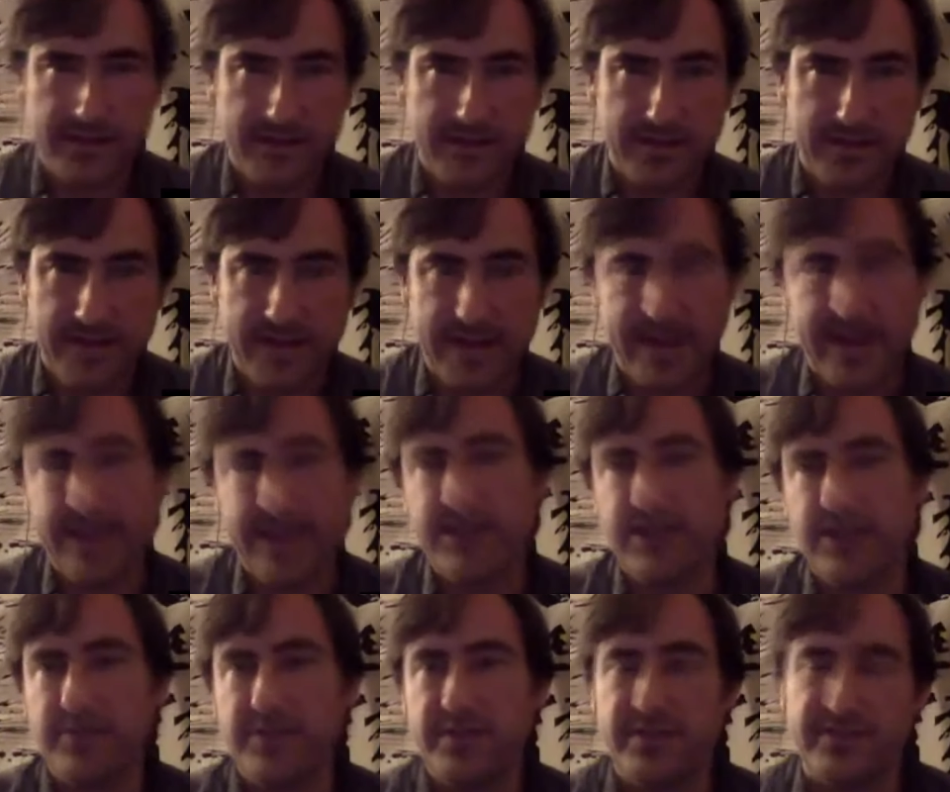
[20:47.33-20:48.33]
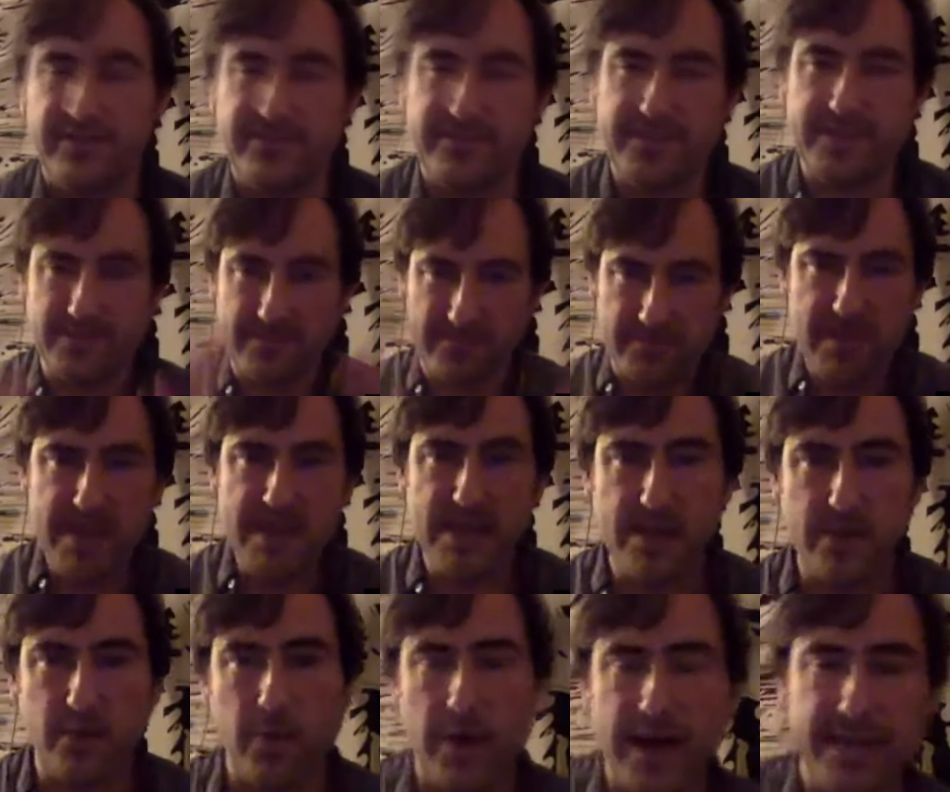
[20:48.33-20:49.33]
like in terms of, you know,
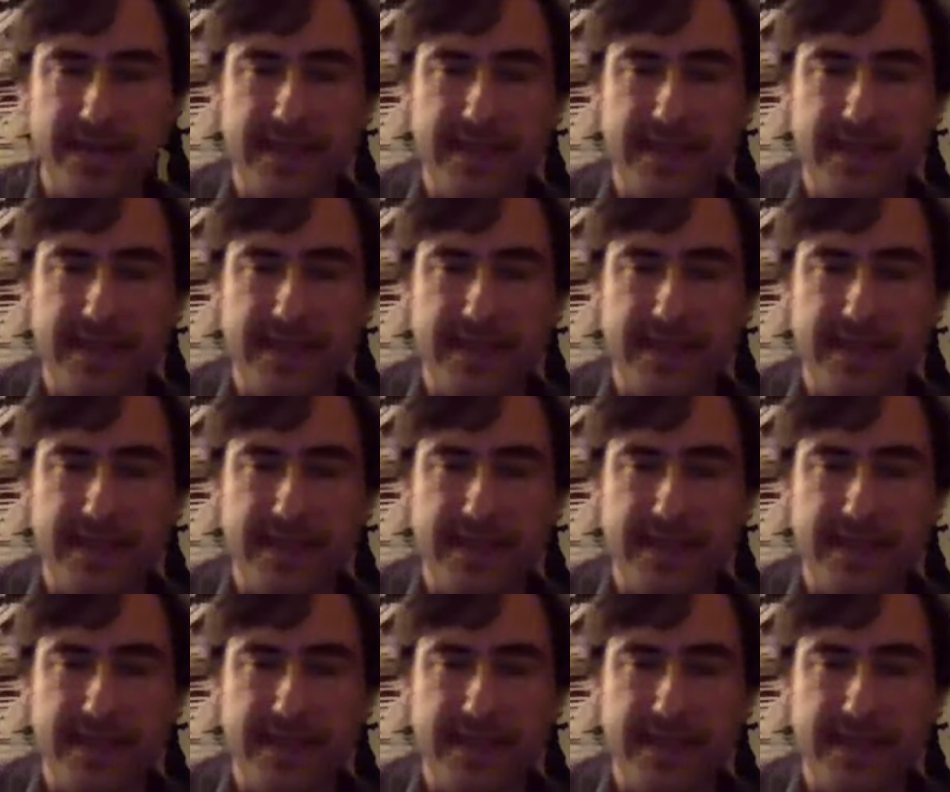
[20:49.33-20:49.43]
media wise,